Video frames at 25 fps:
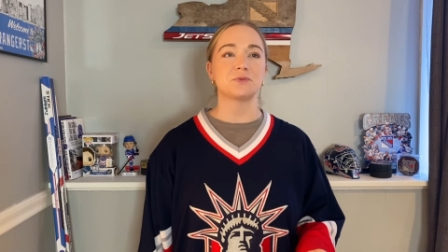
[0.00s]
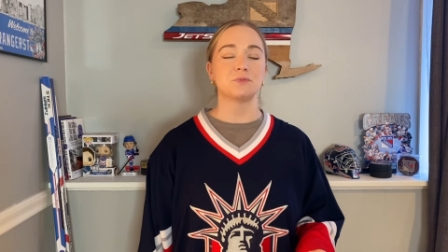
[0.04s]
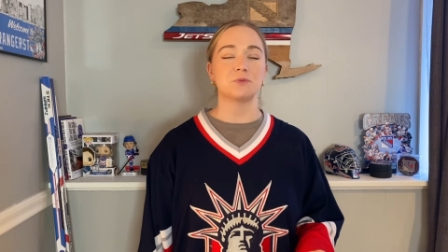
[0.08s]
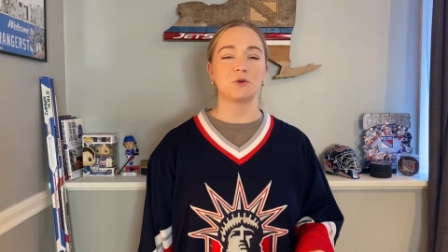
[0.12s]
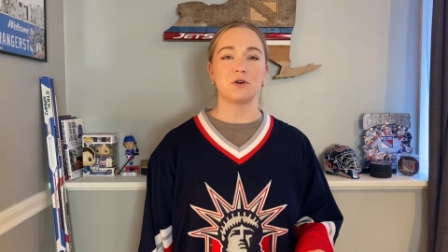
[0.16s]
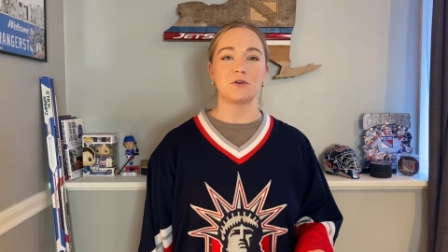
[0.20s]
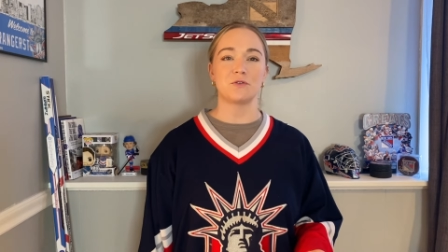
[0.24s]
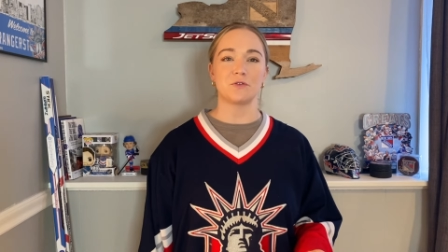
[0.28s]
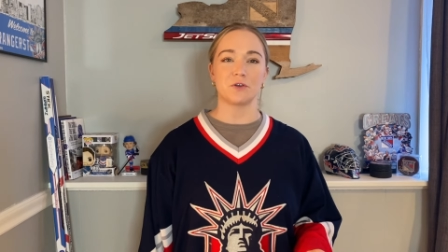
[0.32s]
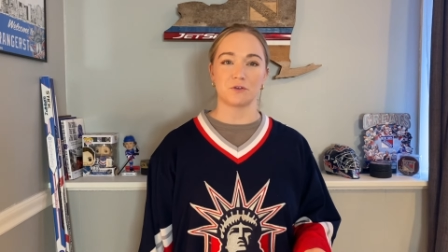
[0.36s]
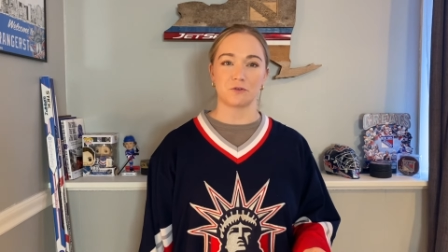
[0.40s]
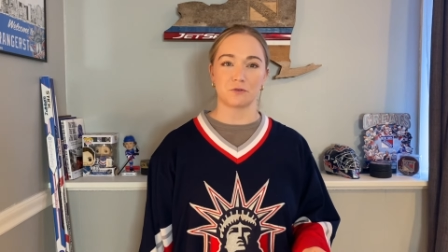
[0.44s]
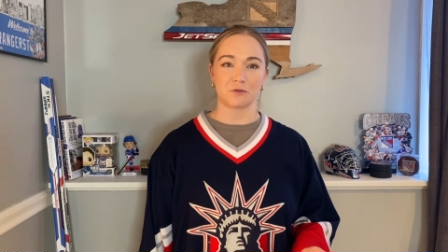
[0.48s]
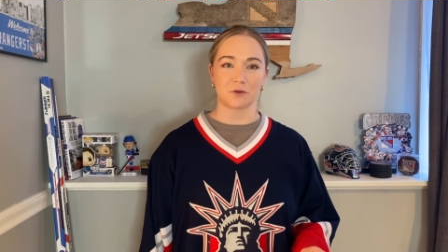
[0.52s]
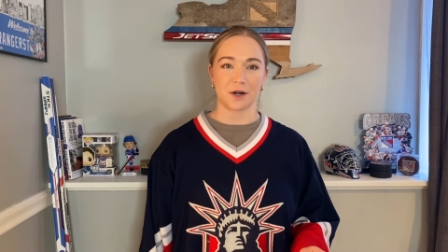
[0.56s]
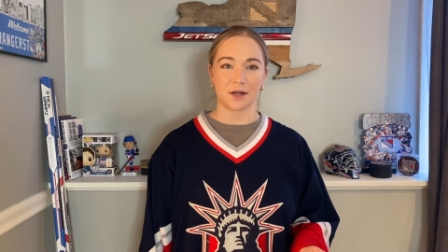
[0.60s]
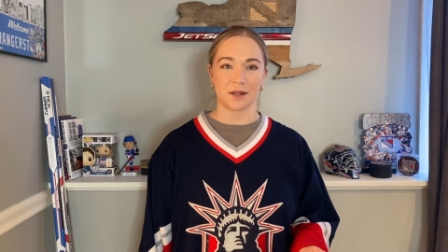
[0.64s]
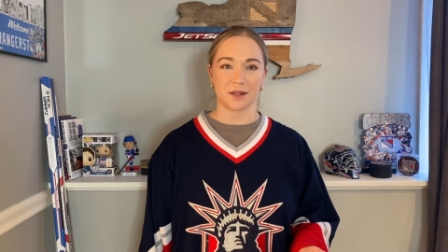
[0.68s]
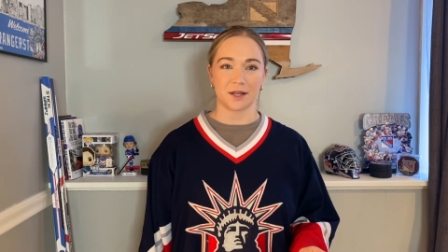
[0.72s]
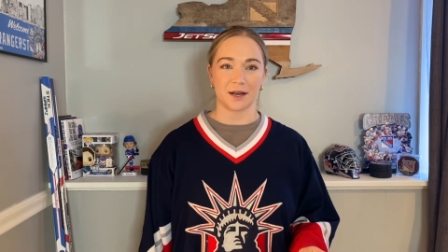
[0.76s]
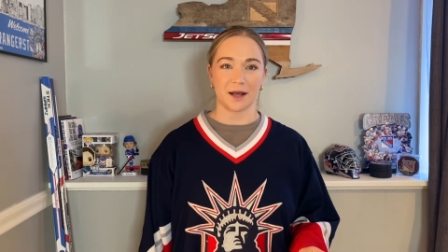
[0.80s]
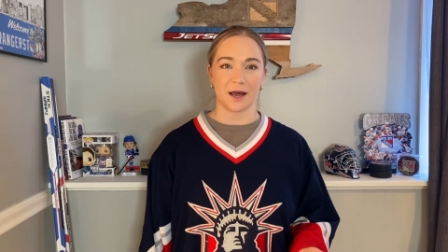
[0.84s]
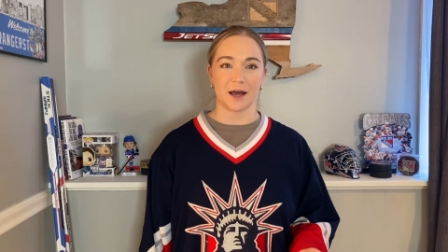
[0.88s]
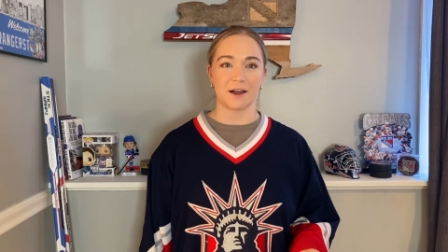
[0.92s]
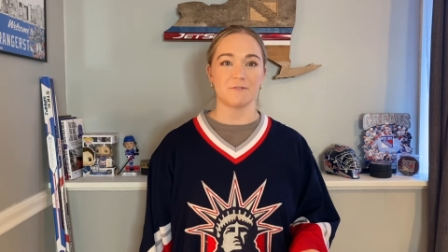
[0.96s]
move in front of
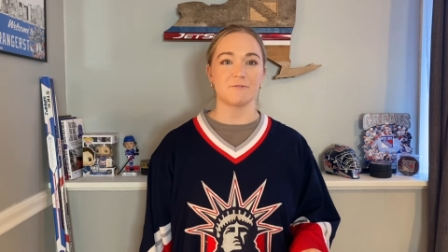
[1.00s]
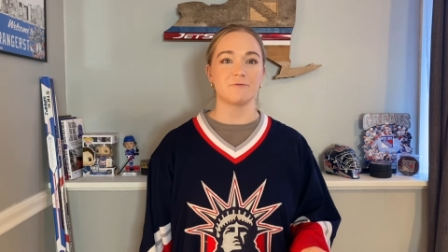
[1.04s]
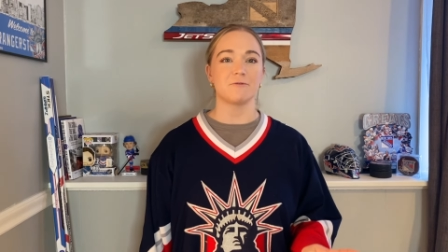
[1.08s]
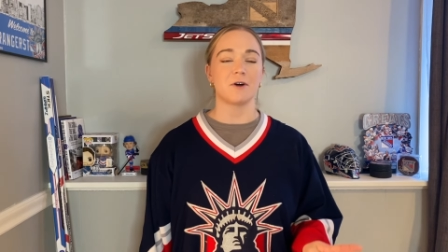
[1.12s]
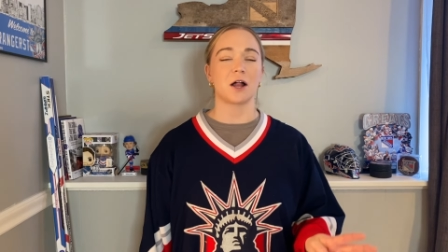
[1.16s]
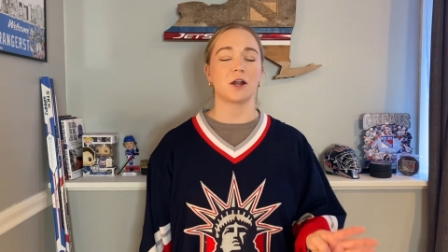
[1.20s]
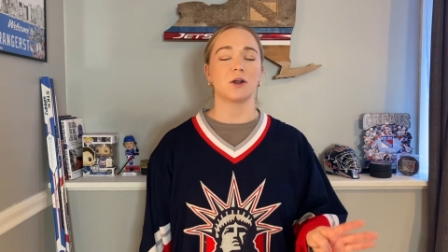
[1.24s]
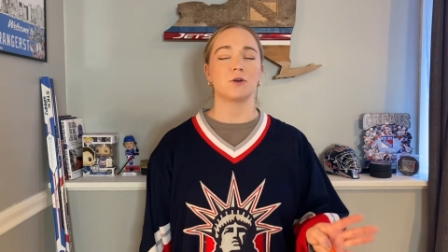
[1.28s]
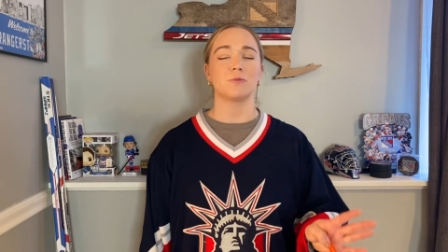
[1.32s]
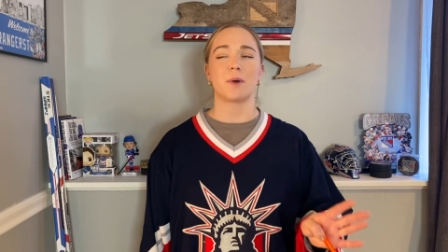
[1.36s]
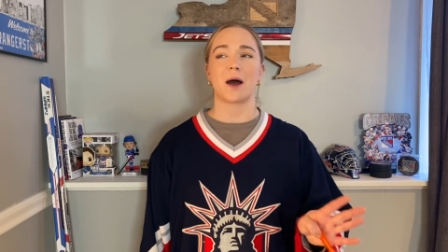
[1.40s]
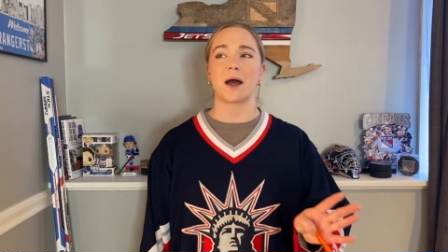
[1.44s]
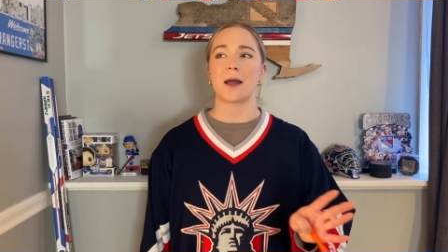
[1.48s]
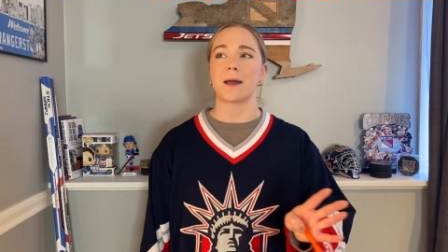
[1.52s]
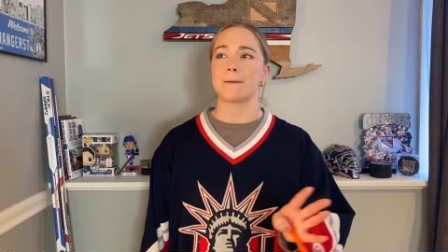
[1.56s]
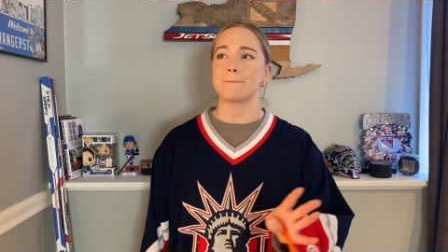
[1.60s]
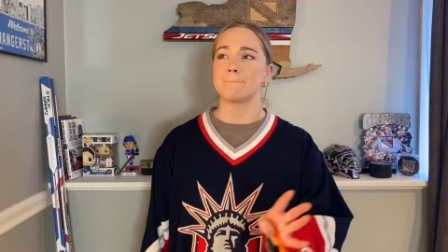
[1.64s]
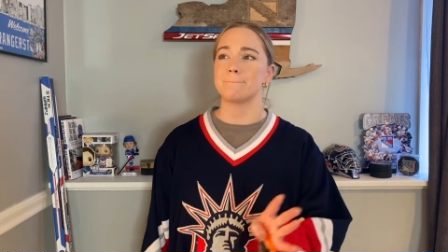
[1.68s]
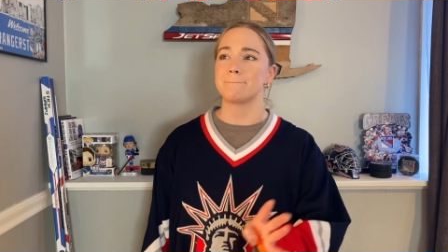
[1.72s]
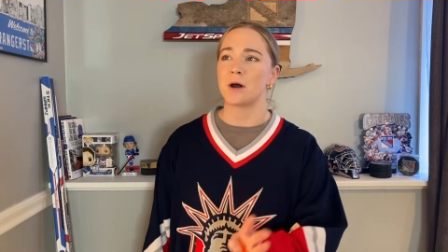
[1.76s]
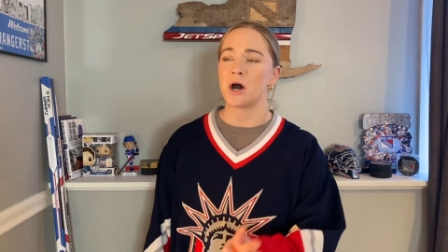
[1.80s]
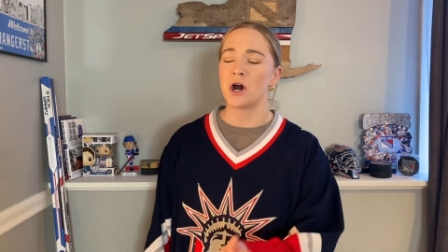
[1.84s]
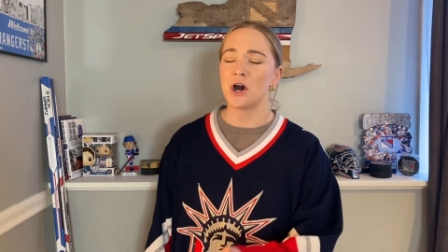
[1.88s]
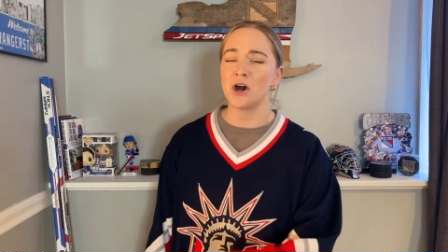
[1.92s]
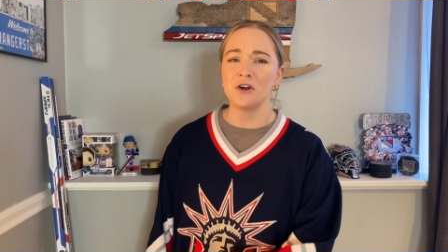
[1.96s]
the net, followed by a
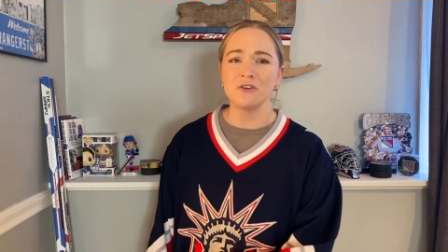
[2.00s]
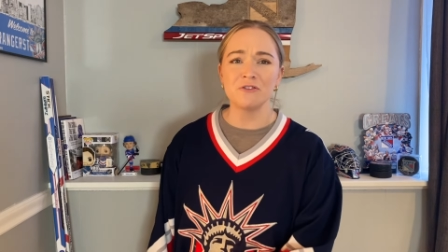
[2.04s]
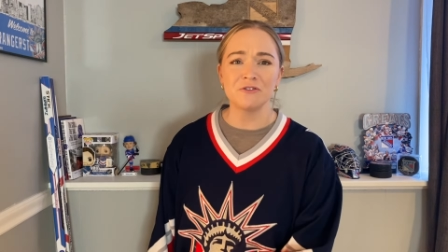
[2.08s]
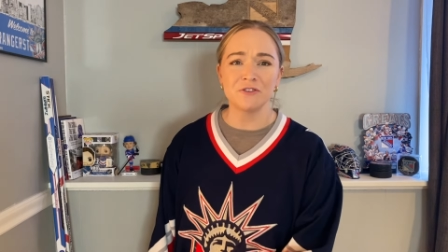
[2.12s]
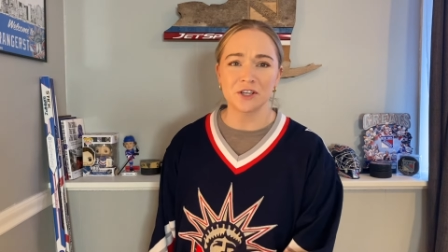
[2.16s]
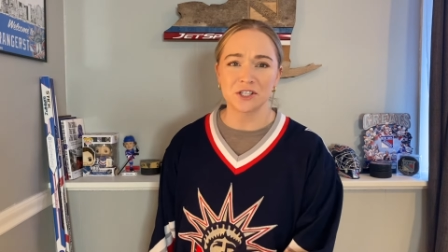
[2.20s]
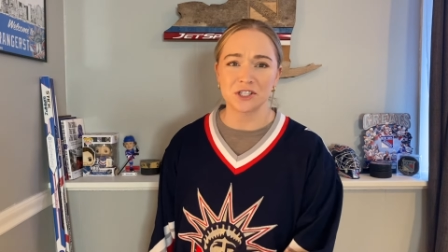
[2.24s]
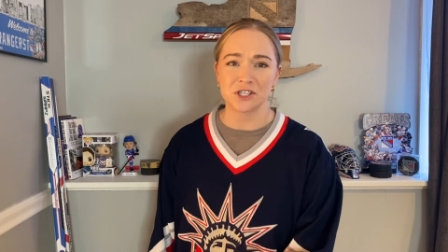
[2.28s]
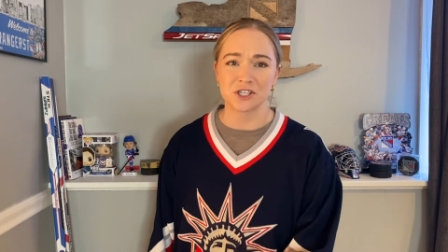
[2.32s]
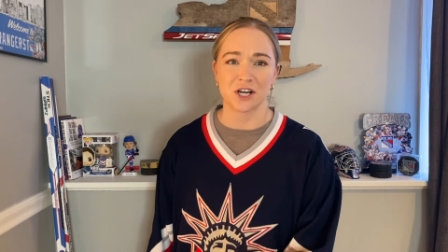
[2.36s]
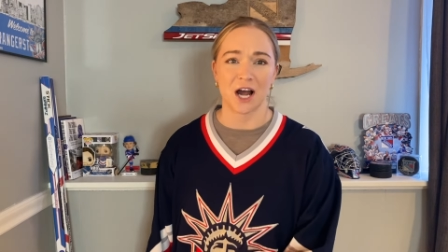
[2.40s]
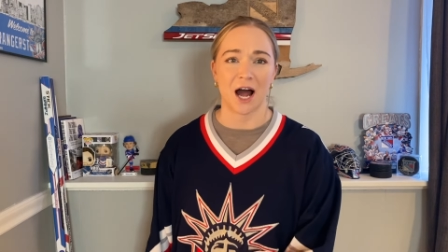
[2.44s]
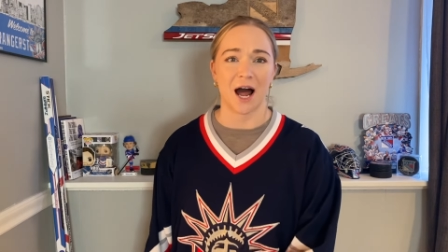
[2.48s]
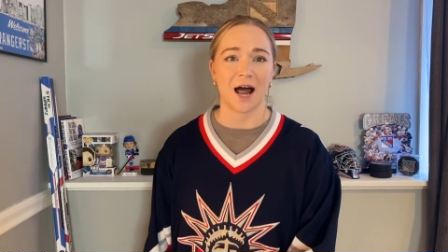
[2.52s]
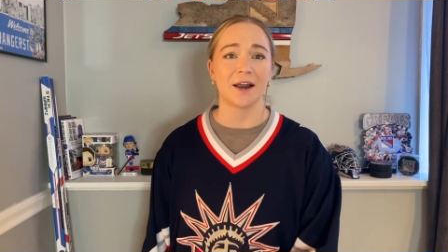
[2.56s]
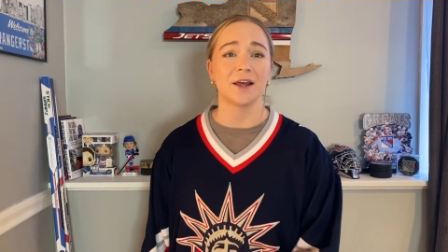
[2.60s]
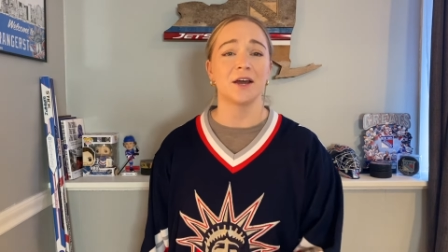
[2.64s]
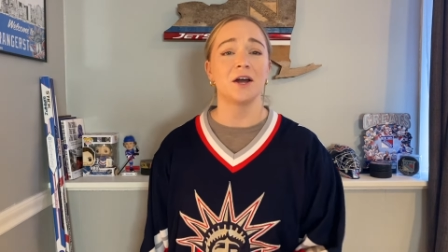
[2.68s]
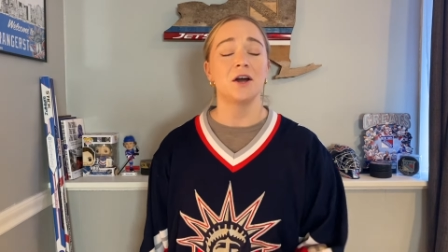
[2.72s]
perfect shot.